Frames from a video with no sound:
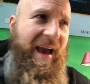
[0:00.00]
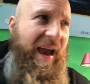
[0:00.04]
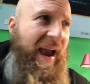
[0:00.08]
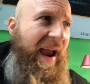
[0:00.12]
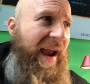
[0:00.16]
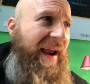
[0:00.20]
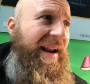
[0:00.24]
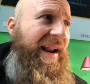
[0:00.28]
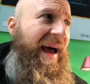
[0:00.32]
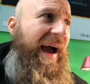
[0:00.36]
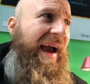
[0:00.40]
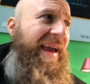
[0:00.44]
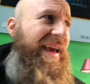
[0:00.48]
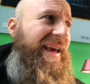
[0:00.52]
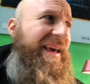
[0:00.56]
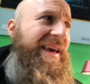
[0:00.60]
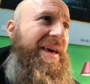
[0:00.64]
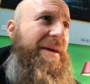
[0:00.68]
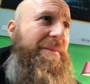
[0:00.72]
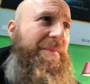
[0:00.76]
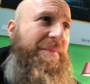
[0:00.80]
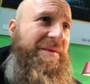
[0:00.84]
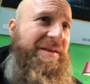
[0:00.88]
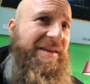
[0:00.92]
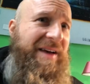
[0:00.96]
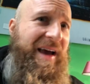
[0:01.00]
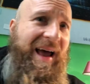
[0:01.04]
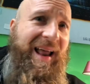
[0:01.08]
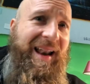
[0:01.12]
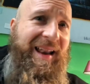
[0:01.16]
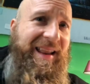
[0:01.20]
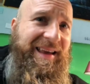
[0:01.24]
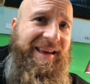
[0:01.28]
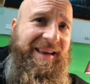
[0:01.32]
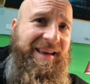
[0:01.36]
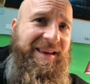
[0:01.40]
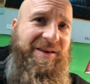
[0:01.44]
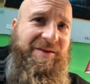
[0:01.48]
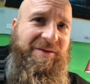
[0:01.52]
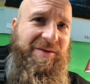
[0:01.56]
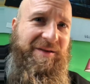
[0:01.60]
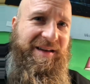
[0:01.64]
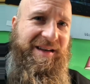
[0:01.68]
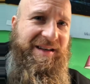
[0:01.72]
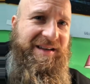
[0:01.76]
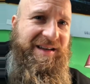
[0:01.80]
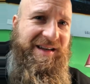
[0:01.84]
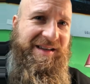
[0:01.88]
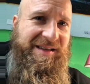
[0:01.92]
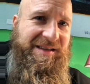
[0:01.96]
And I keep telling you
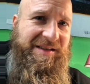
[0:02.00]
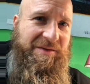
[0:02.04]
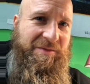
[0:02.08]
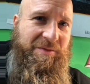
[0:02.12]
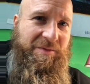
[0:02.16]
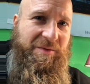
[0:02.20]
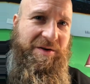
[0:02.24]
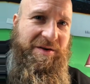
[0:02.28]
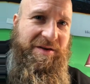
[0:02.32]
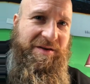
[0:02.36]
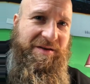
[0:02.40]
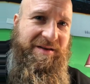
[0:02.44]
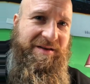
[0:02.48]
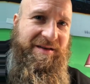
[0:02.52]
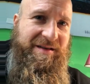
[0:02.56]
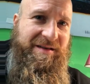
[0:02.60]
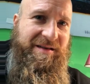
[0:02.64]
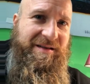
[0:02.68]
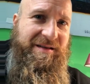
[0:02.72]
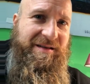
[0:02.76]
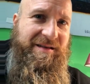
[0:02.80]
it doesn't work.